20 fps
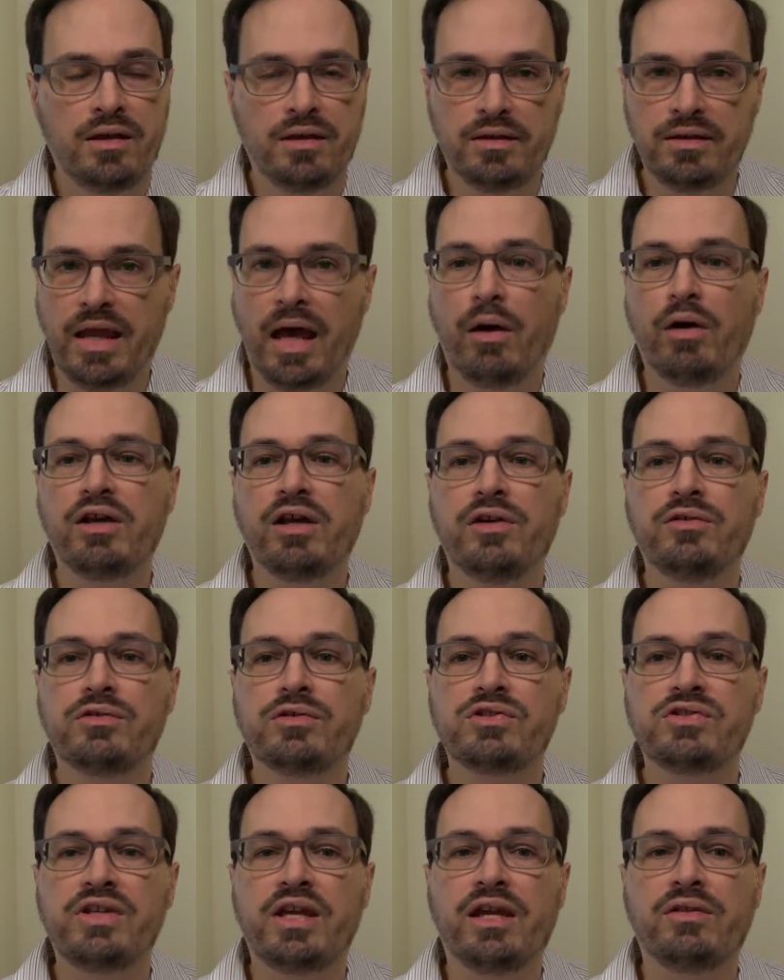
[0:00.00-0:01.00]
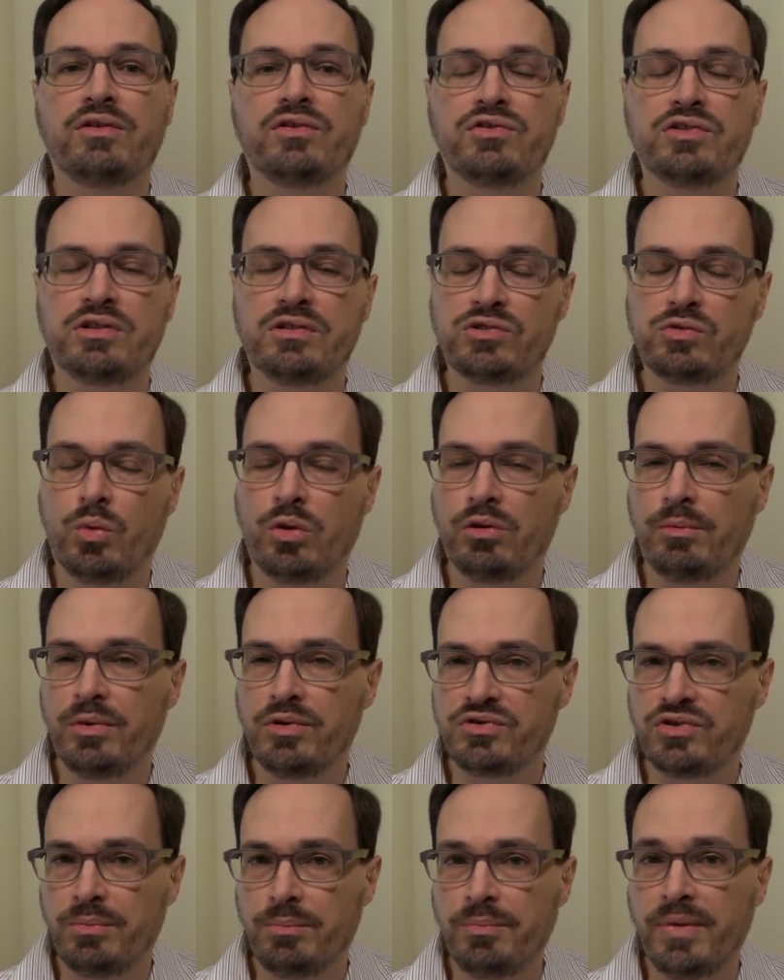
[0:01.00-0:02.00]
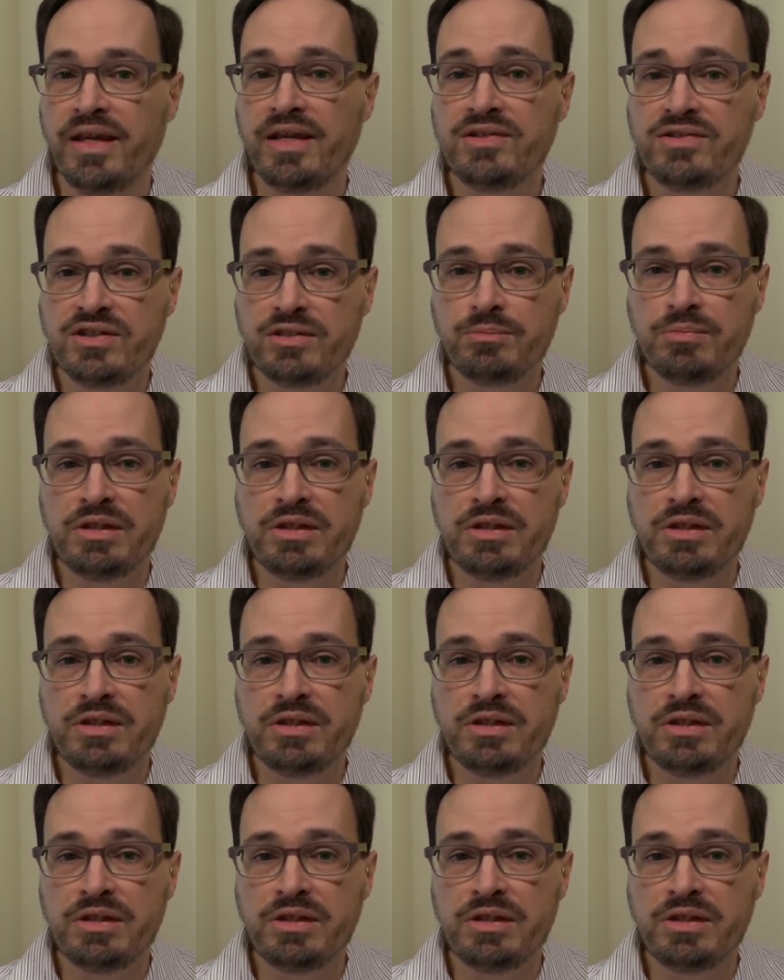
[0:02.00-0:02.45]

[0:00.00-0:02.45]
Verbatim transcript: Now I understand that she is one of the most amazing